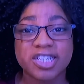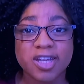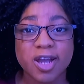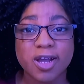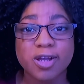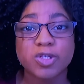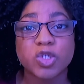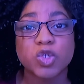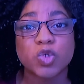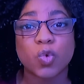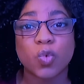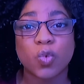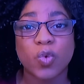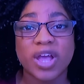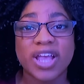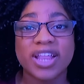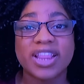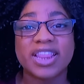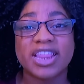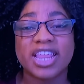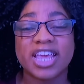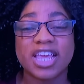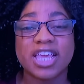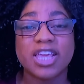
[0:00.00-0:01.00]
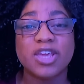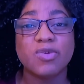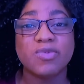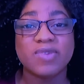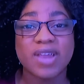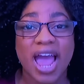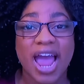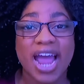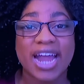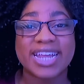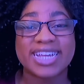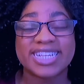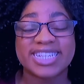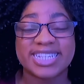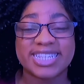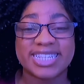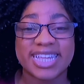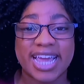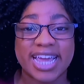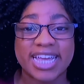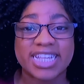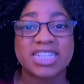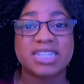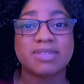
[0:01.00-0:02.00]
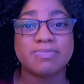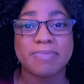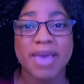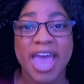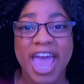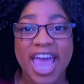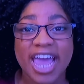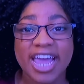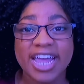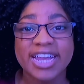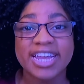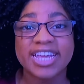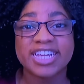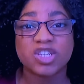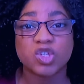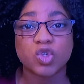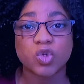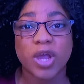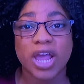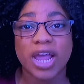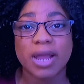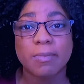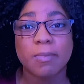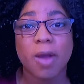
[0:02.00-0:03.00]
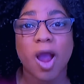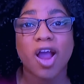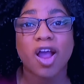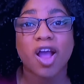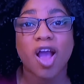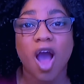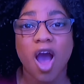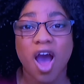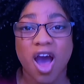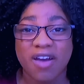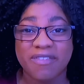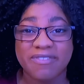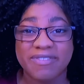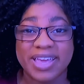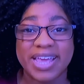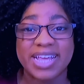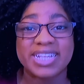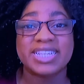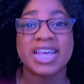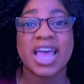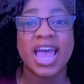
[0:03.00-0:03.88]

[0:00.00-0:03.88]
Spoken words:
search with the United States Patent and Trademark Office.